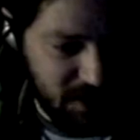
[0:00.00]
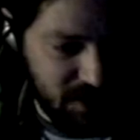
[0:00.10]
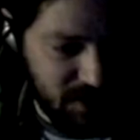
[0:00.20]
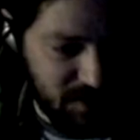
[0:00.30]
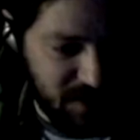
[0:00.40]

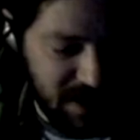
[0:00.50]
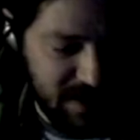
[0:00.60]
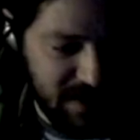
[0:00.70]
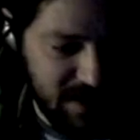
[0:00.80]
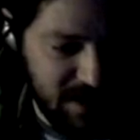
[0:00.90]

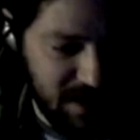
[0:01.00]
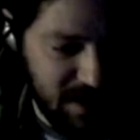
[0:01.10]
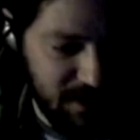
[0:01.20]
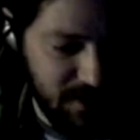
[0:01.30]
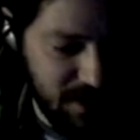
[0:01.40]
textured
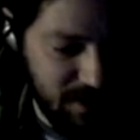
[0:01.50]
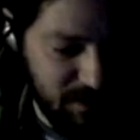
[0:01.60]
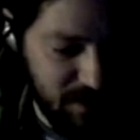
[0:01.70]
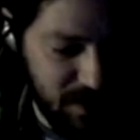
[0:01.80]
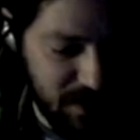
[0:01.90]
plastic that they're
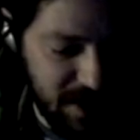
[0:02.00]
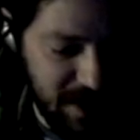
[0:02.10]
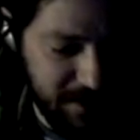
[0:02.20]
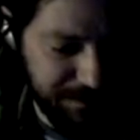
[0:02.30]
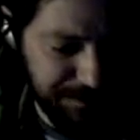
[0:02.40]
using on
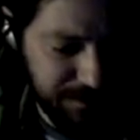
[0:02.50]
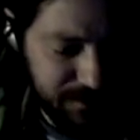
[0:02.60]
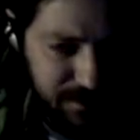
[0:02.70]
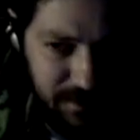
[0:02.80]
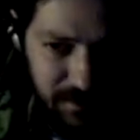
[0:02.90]
products now,